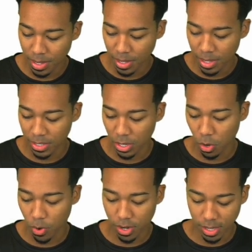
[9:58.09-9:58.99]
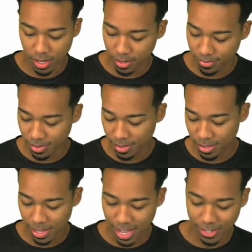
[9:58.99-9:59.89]
Let's get our work in.
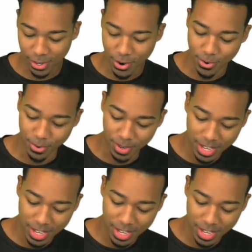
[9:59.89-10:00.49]
Let's go.